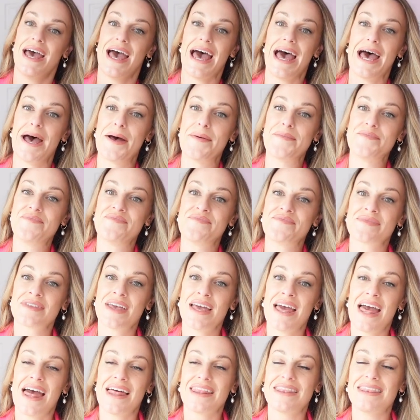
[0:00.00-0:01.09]
that
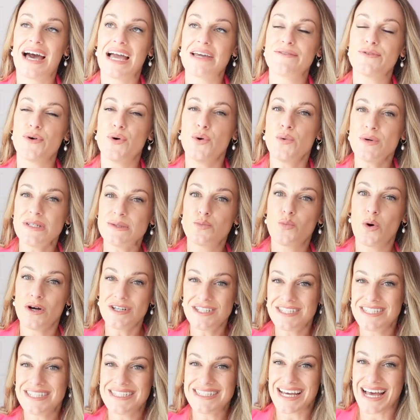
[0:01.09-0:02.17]
I've always
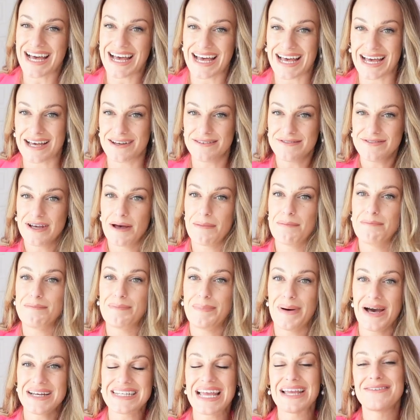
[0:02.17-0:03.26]
wanted to have,
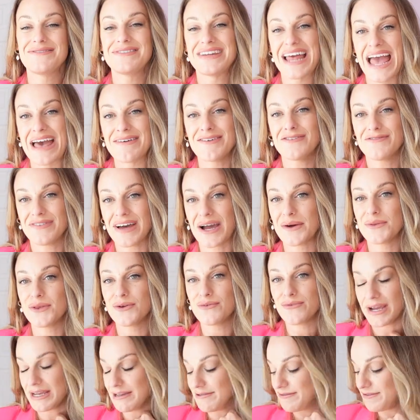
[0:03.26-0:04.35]
but I've never found the
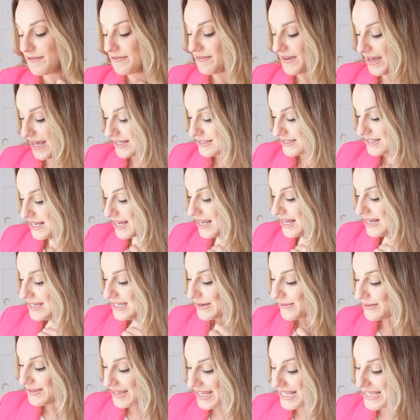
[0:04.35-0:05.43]
right fit.
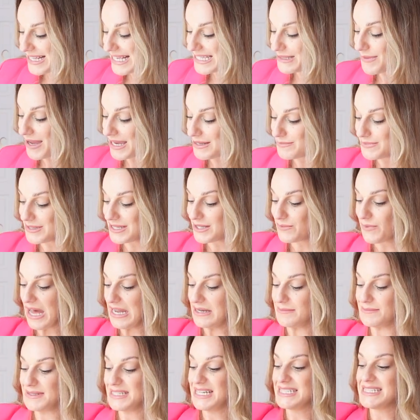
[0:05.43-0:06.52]
Now I think this might be the
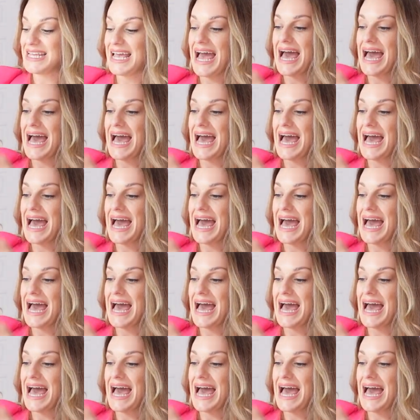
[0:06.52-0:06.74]
one, because I